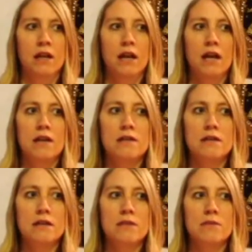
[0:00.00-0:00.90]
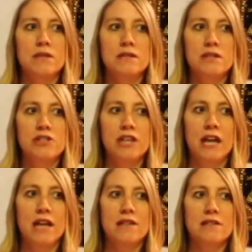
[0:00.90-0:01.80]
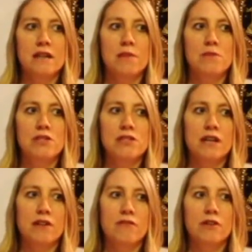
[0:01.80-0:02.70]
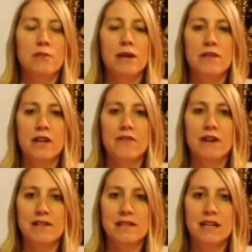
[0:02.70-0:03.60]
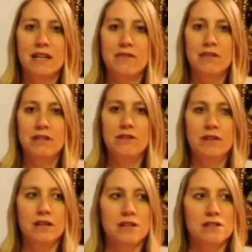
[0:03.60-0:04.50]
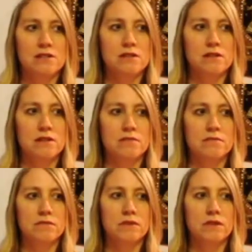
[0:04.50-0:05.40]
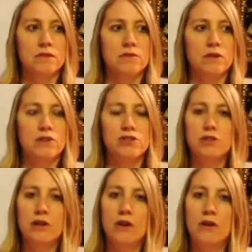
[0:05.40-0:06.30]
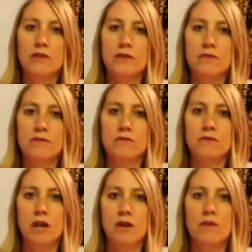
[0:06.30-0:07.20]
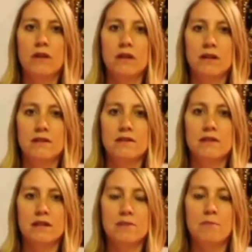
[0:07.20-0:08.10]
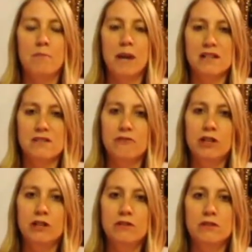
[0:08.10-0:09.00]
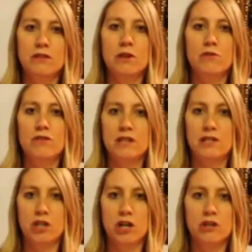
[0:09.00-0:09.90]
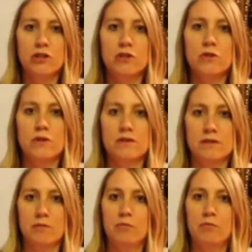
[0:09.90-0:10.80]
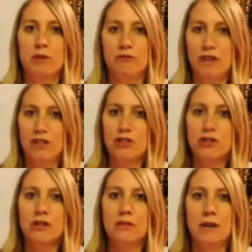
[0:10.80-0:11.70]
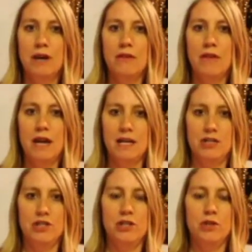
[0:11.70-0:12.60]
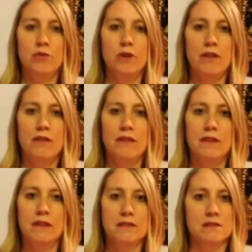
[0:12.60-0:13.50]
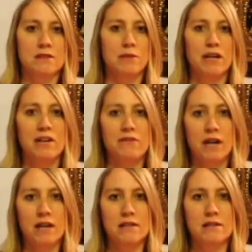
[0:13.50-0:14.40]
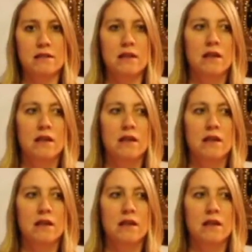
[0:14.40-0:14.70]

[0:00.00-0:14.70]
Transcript: And in such a case, I'm just careful about the advice I give you, and I just want you to also know that it's best for you to go see a doctor or some professional about that issue rather than listen to my advice.